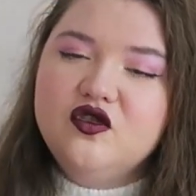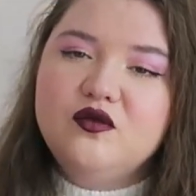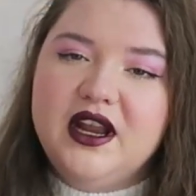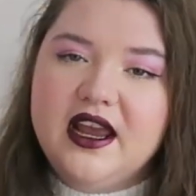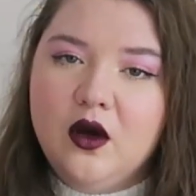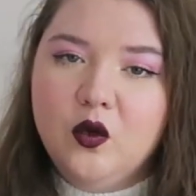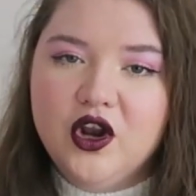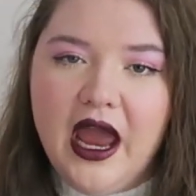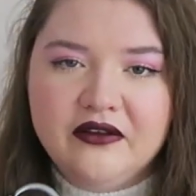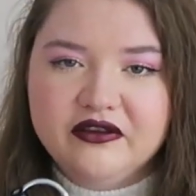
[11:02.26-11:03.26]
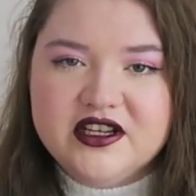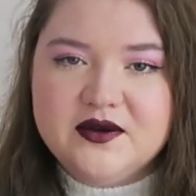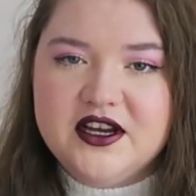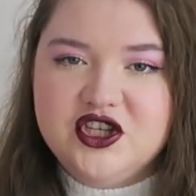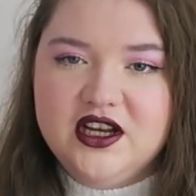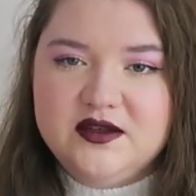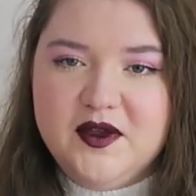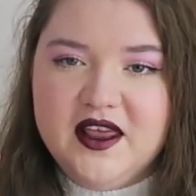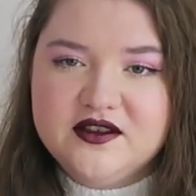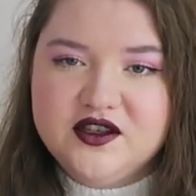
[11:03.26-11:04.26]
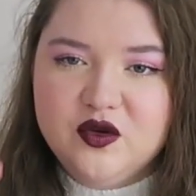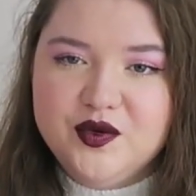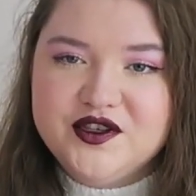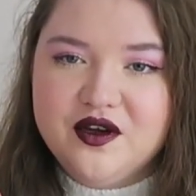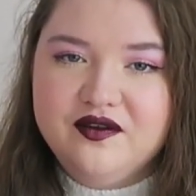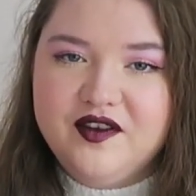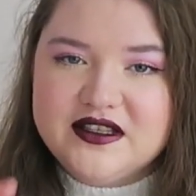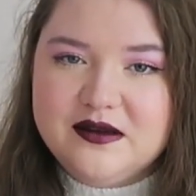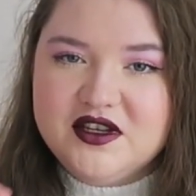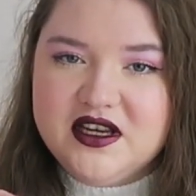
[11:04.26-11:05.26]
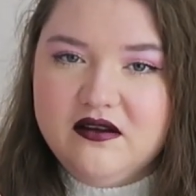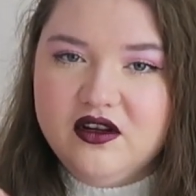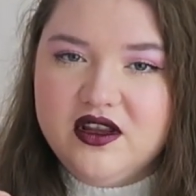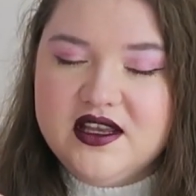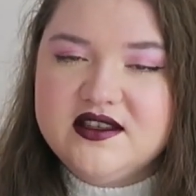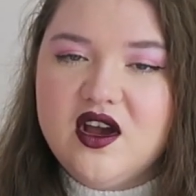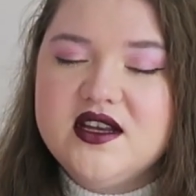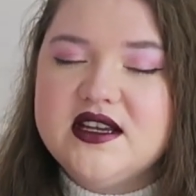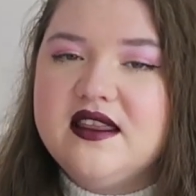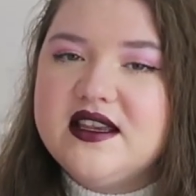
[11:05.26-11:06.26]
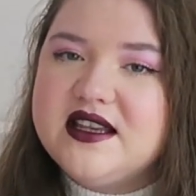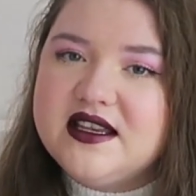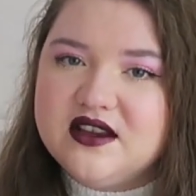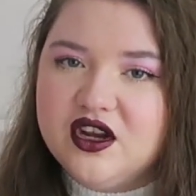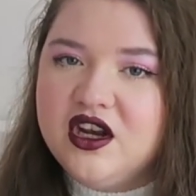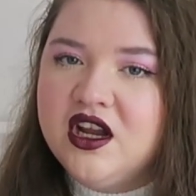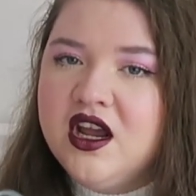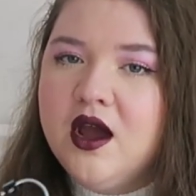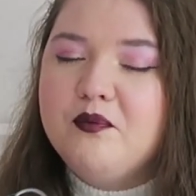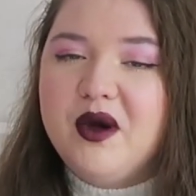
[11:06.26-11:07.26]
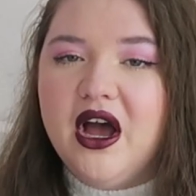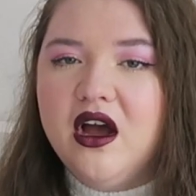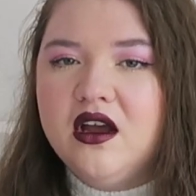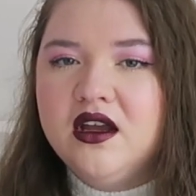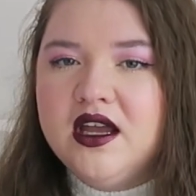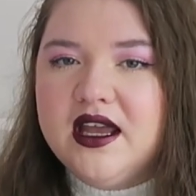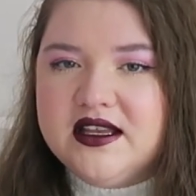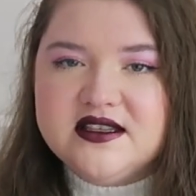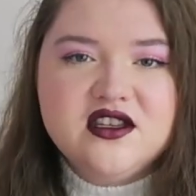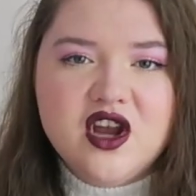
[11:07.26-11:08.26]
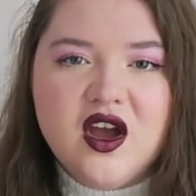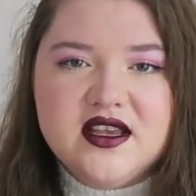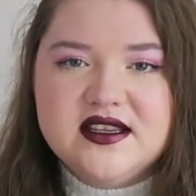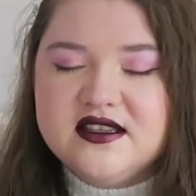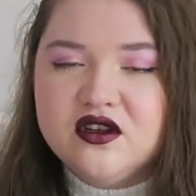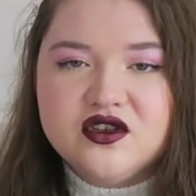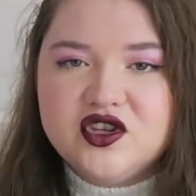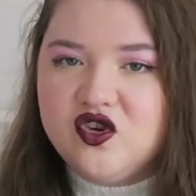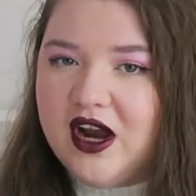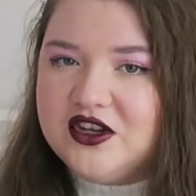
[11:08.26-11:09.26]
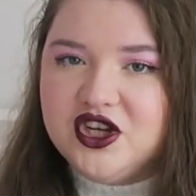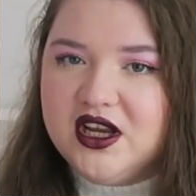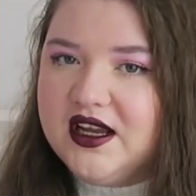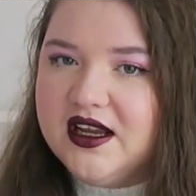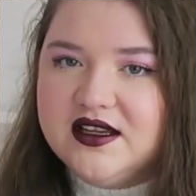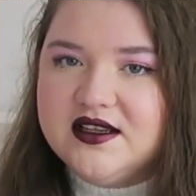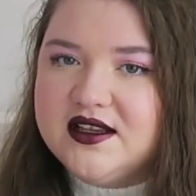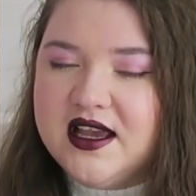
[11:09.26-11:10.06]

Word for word: normally I want every sweatshirt to be that super soft fuzzy material on the inside and this isn't but it's nice it's not scratchy it,